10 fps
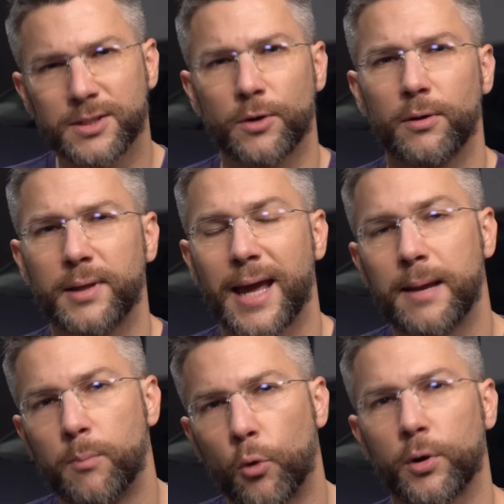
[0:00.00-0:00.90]
certainly
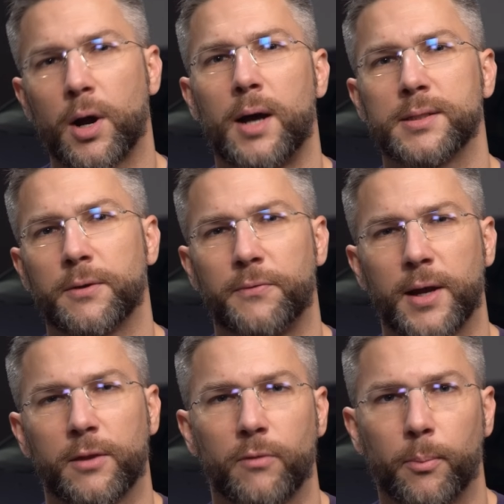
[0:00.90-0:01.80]
a more
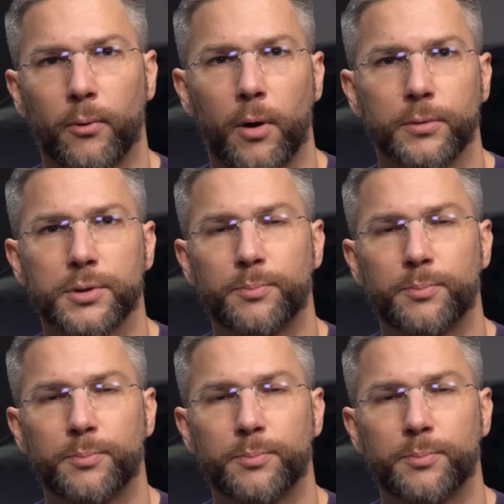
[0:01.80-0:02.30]
cost-effective approach,